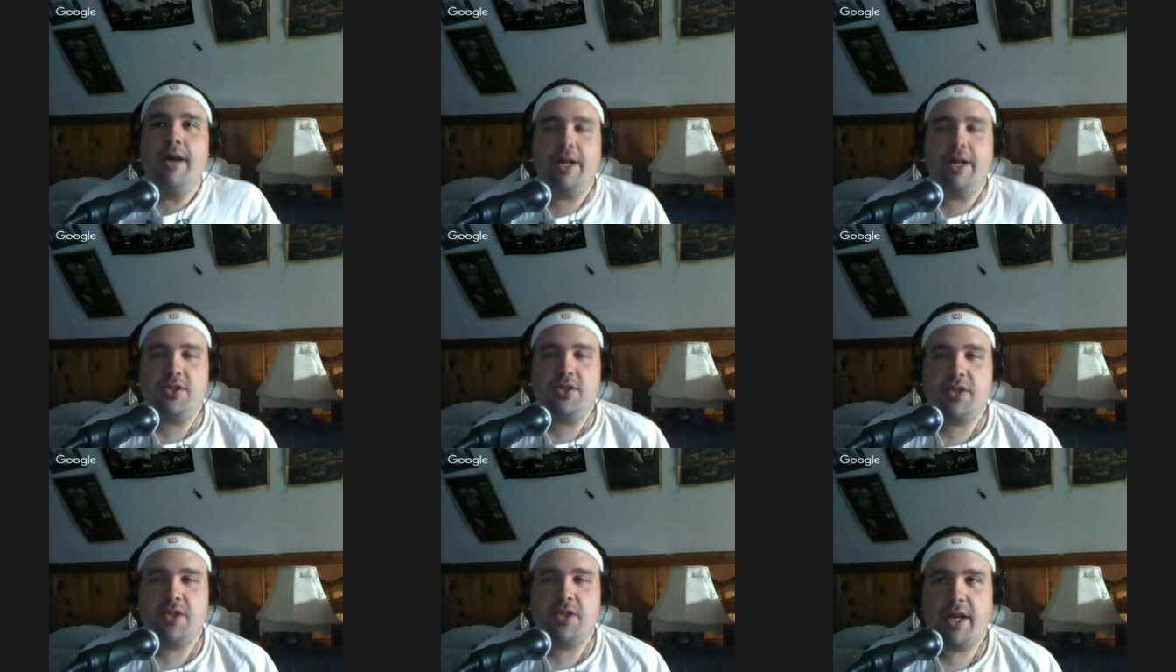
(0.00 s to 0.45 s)

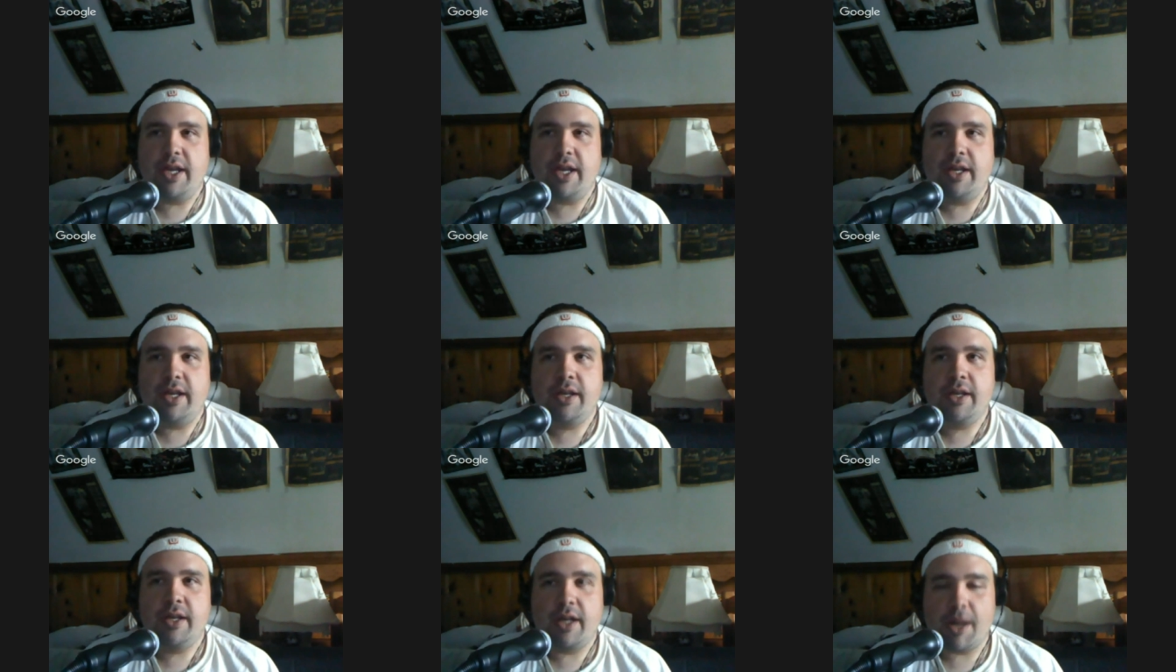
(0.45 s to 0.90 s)
and
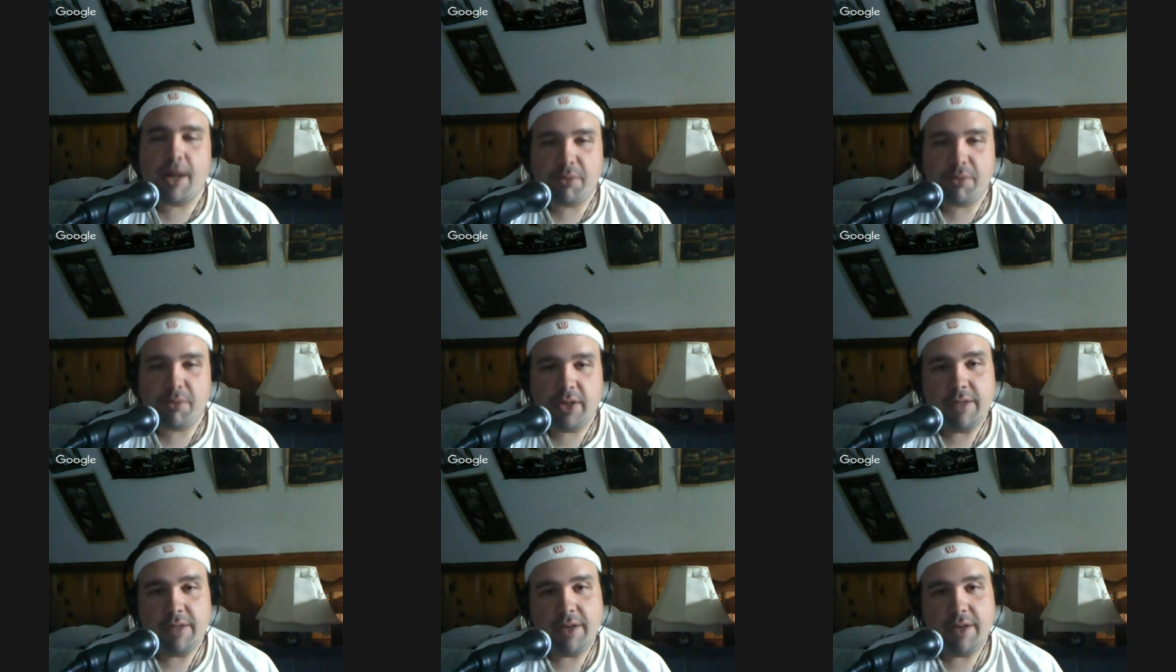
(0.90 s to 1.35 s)
Shay
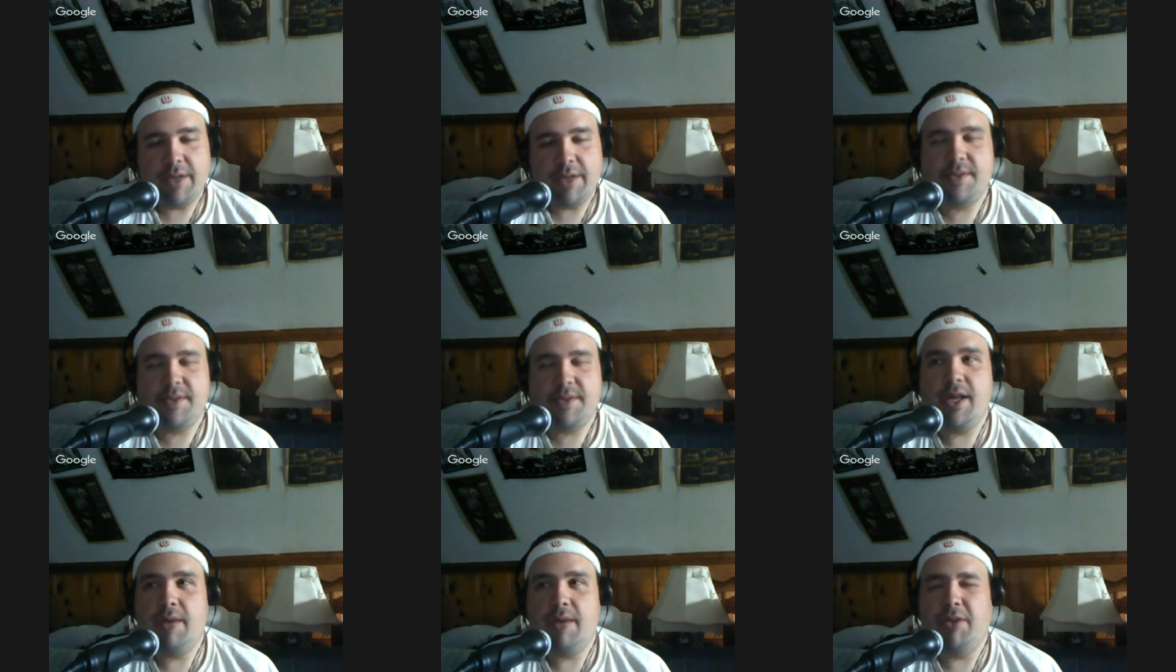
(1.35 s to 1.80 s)
cannot believe that
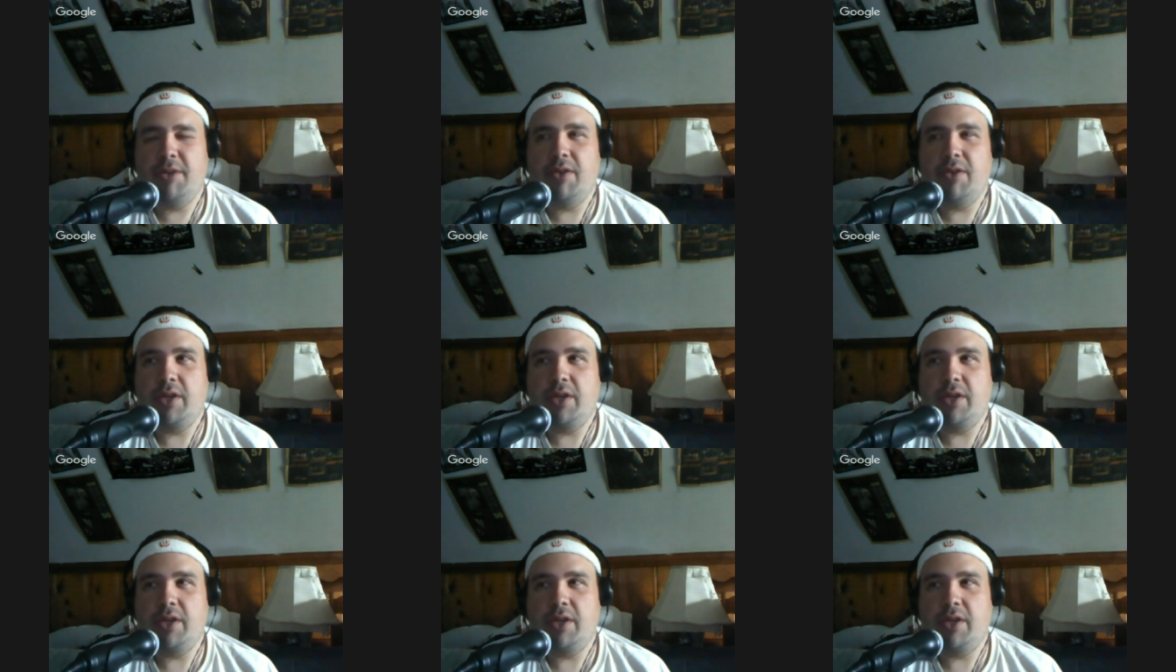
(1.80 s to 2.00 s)
it's them.